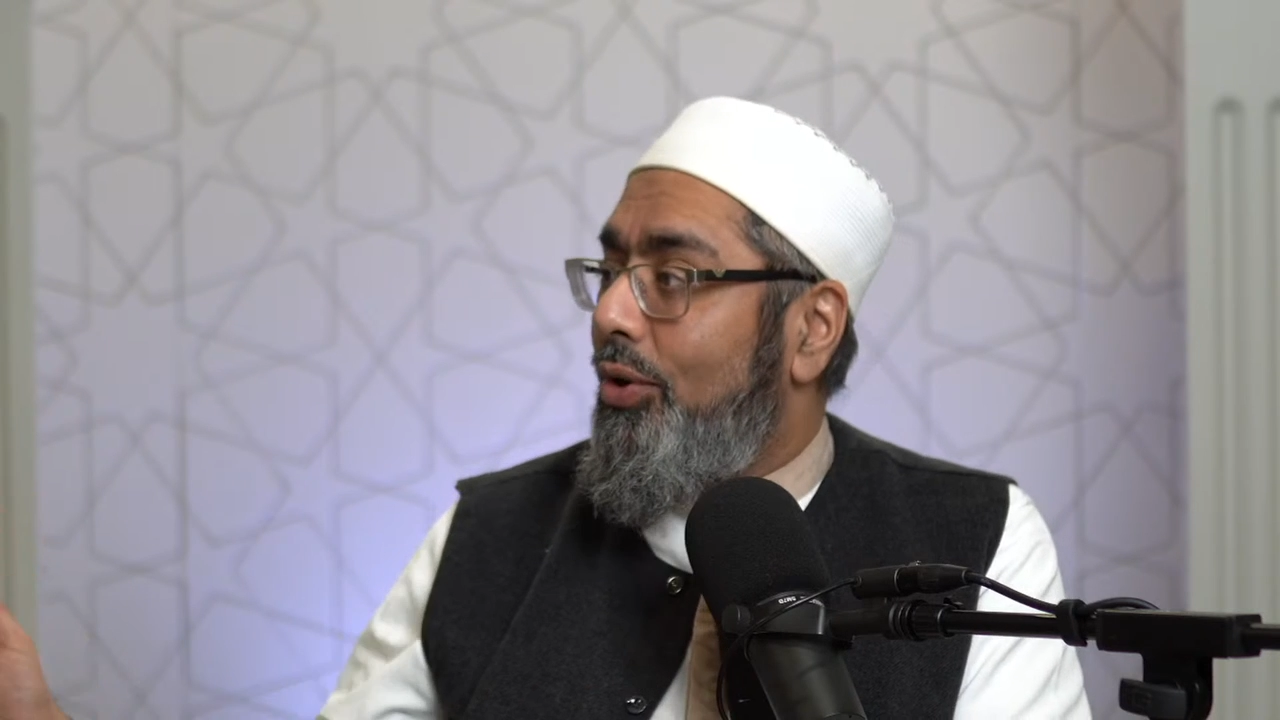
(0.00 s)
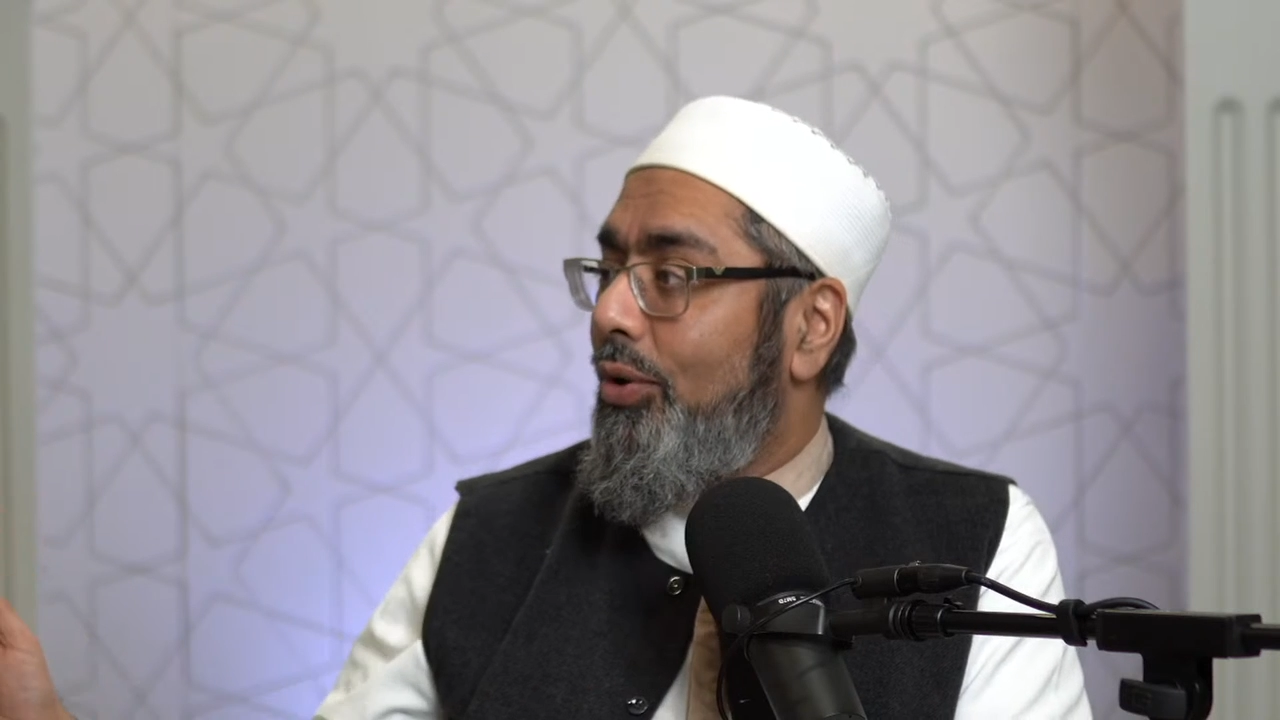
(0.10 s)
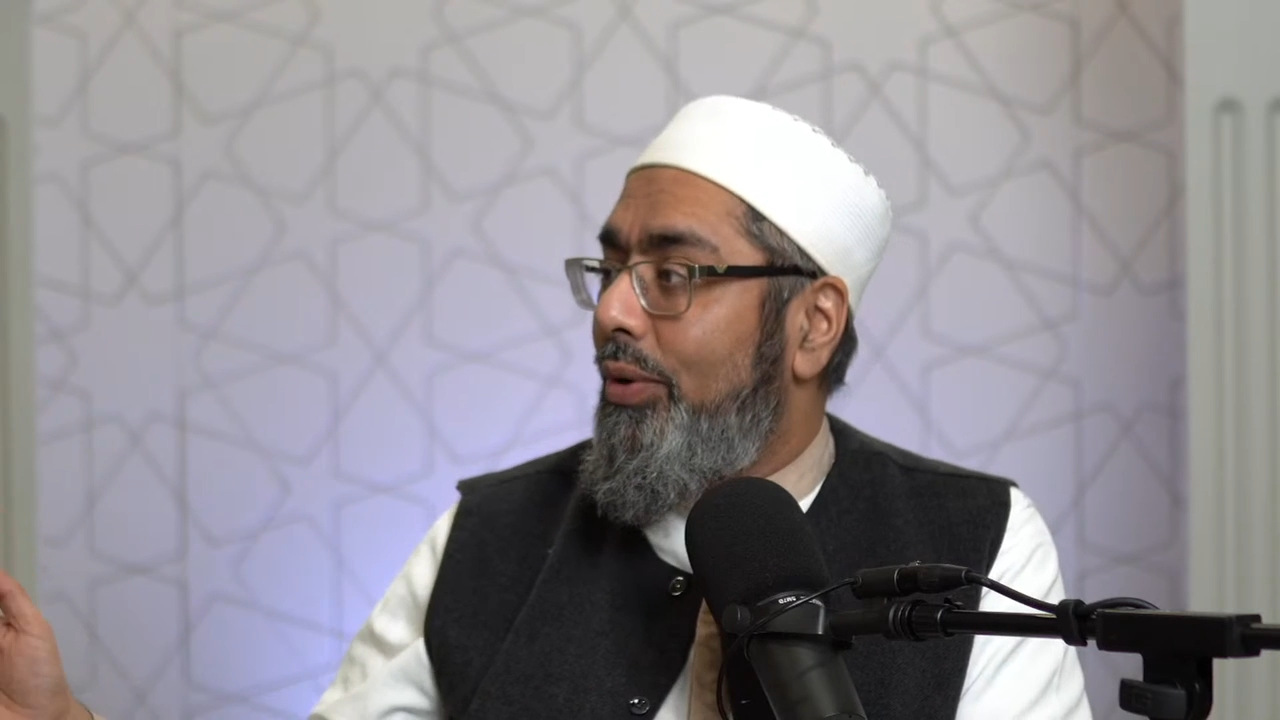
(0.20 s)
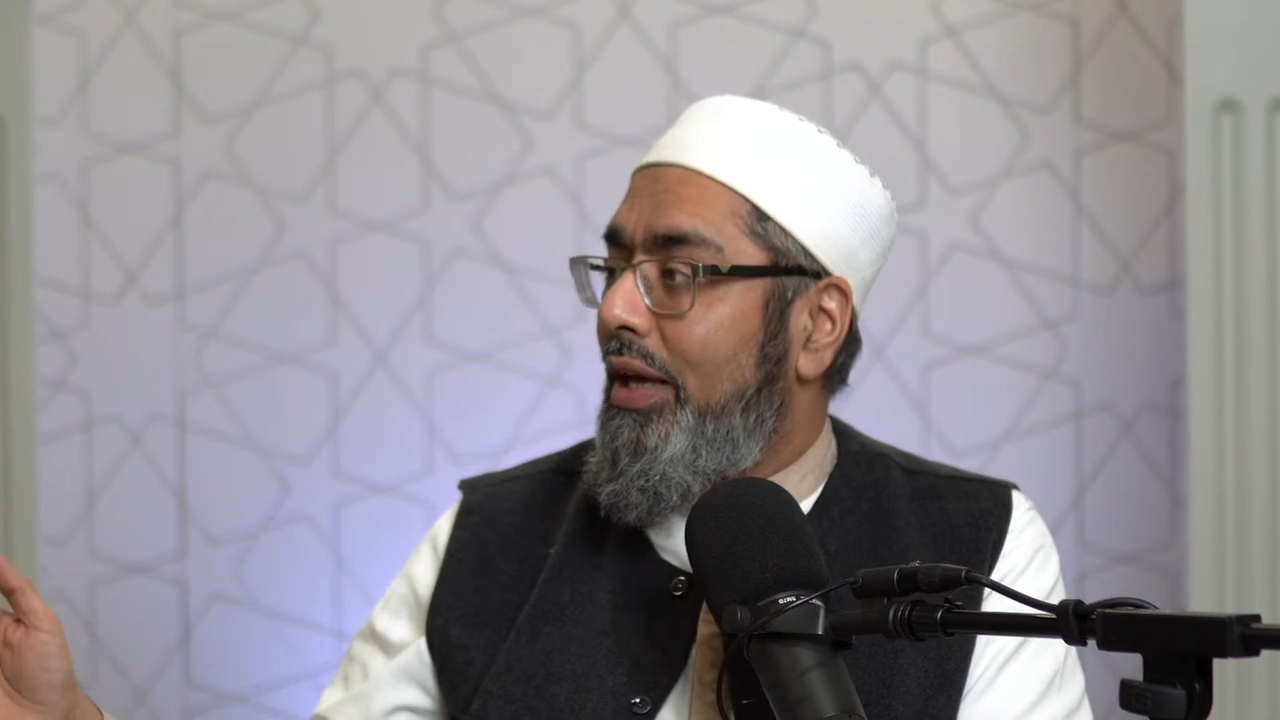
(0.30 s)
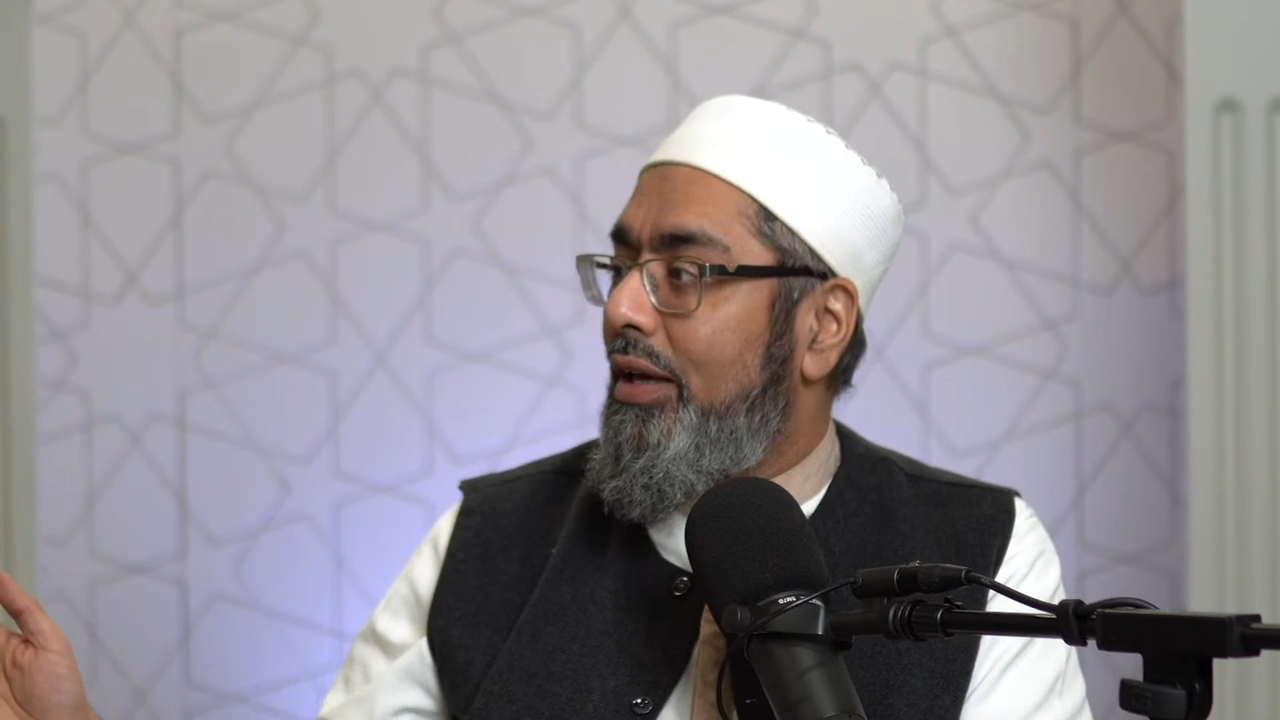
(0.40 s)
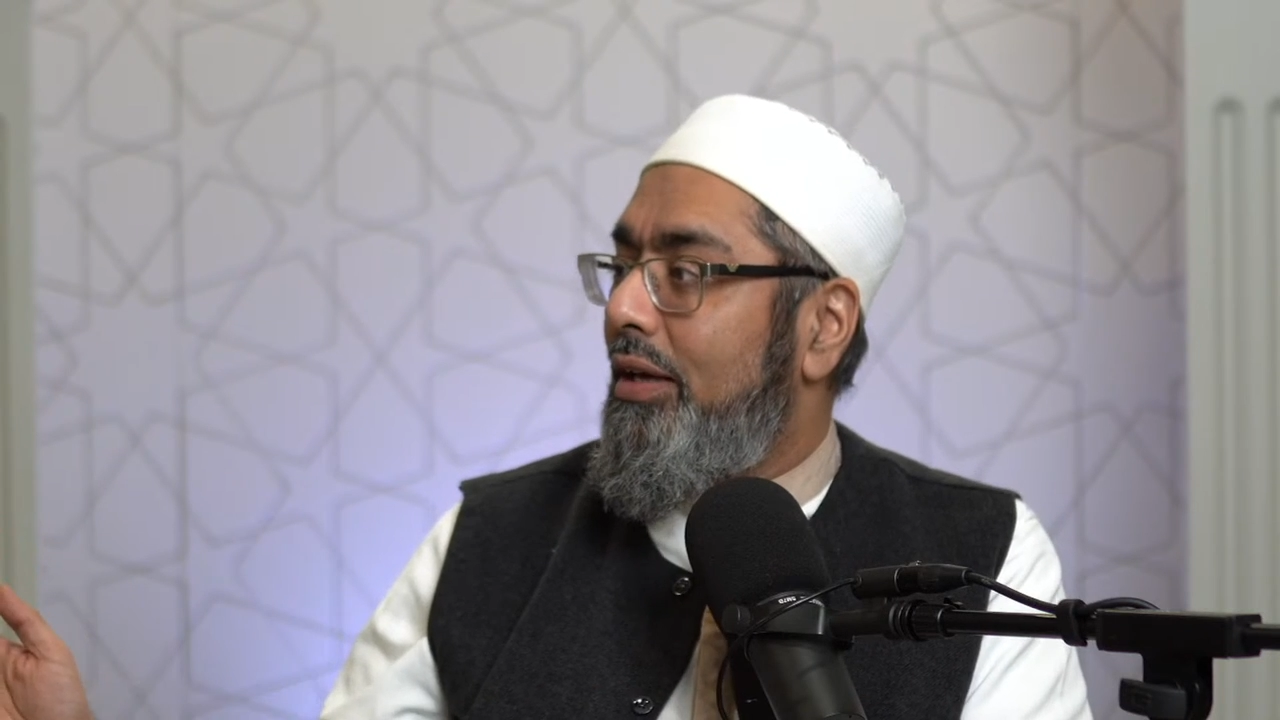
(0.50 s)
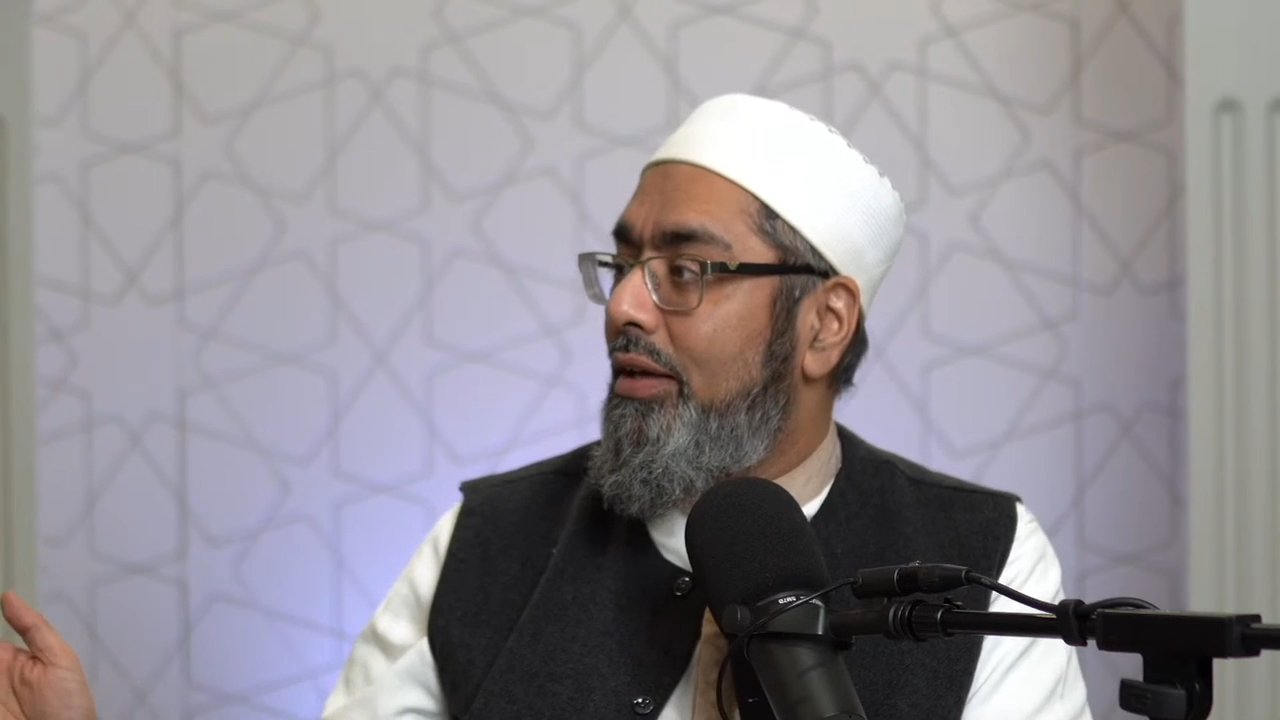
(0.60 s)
whole way.